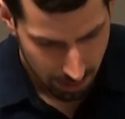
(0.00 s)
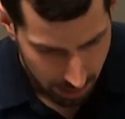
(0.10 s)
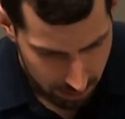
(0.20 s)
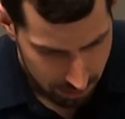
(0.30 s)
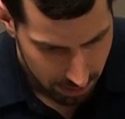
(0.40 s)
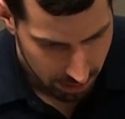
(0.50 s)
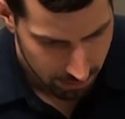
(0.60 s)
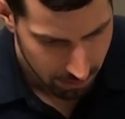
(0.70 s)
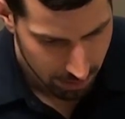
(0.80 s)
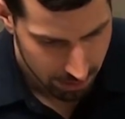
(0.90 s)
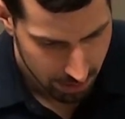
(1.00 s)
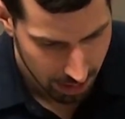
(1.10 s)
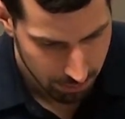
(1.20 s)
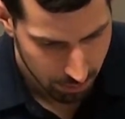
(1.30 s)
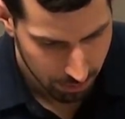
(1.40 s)
And just to give you an
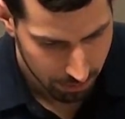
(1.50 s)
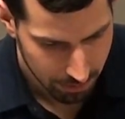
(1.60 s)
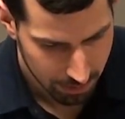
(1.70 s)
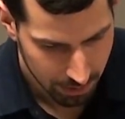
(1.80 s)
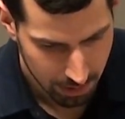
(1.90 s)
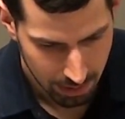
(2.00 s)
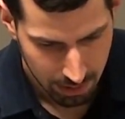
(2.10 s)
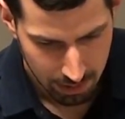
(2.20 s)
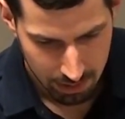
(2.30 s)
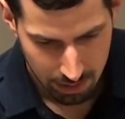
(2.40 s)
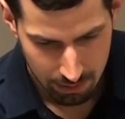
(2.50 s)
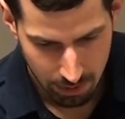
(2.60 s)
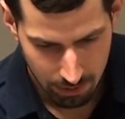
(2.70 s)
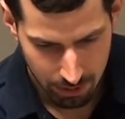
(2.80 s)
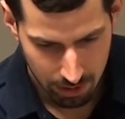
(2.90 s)
example of
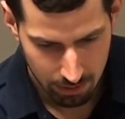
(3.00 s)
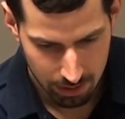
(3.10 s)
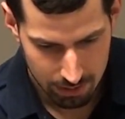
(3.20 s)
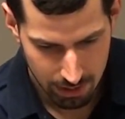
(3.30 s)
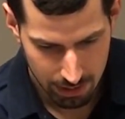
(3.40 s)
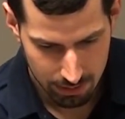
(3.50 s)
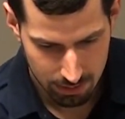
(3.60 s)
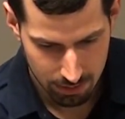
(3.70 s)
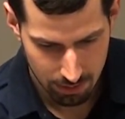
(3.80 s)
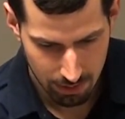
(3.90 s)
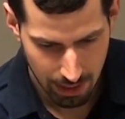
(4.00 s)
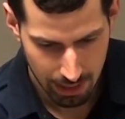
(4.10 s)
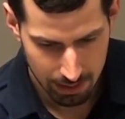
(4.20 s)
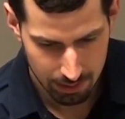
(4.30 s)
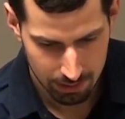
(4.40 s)
all the code it takes to do
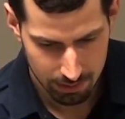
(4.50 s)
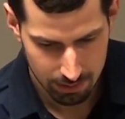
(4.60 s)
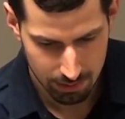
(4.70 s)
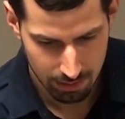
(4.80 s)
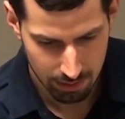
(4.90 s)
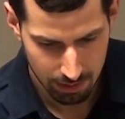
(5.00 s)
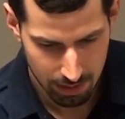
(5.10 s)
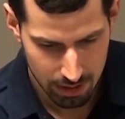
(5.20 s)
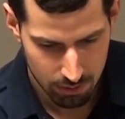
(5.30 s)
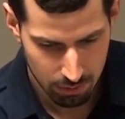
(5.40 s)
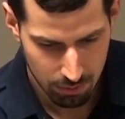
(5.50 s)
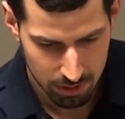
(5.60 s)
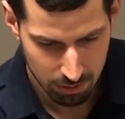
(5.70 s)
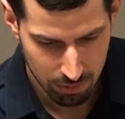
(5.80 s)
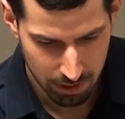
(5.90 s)
that, this
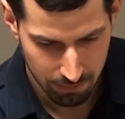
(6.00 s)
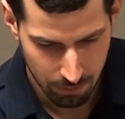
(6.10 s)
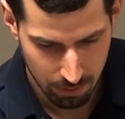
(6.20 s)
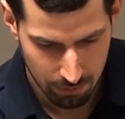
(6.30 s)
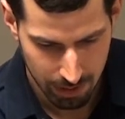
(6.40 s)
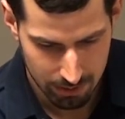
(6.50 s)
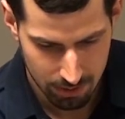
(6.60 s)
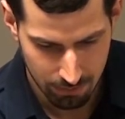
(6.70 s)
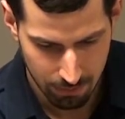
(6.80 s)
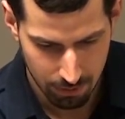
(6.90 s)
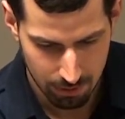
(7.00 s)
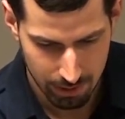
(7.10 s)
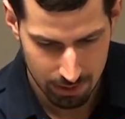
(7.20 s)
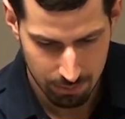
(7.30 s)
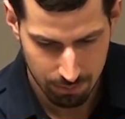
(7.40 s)
would be the form. That's the form.
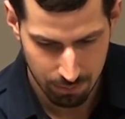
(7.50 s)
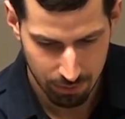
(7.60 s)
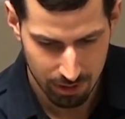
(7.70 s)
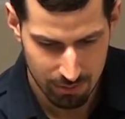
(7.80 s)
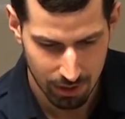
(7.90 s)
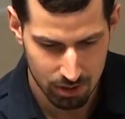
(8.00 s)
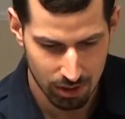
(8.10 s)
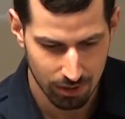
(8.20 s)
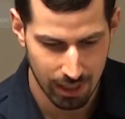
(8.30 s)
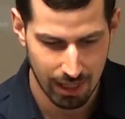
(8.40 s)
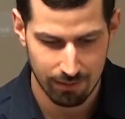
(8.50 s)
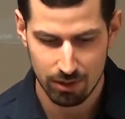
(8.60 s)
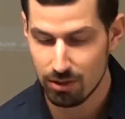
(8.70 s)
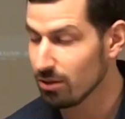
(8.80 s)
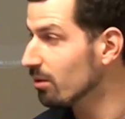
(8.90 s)
That's pretty much all you have
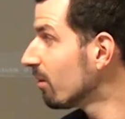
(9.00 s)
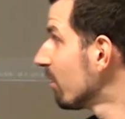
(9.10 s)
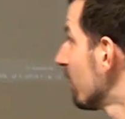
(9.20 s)
to do.